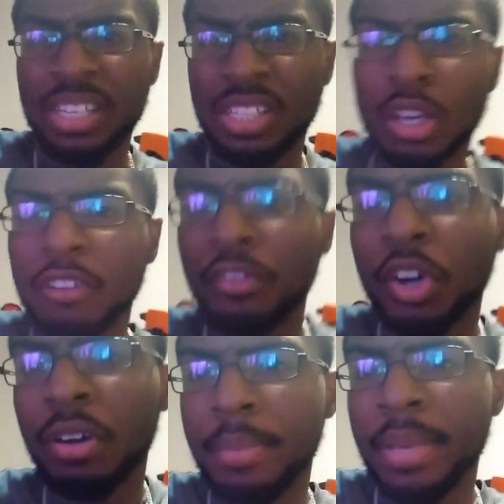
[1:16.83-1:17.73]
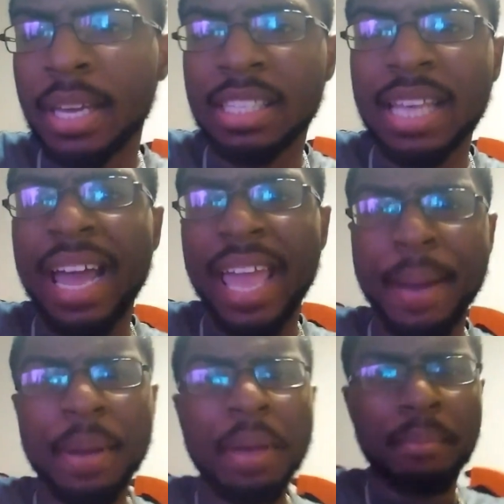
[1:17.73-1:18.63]
Bitch, don't fuck with me cause I
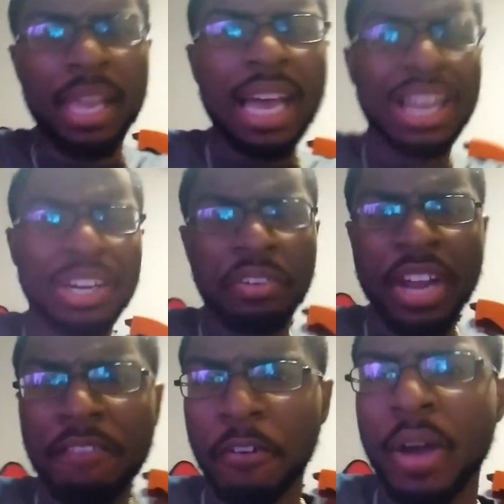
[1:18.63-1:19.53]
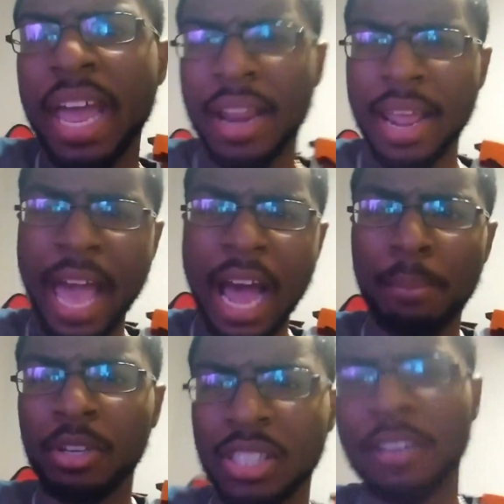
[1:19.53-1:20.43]
am beyond the devil. Hey,
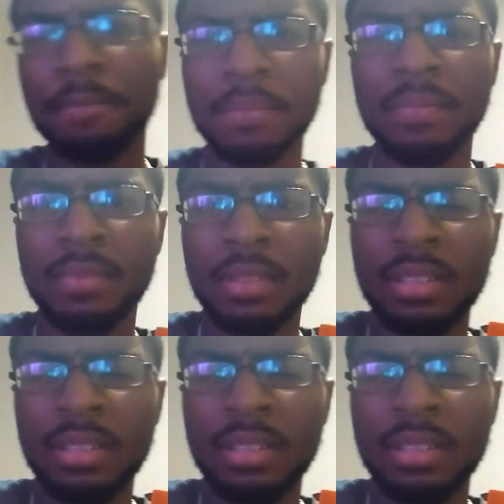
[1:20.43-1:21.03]
Albert stuff.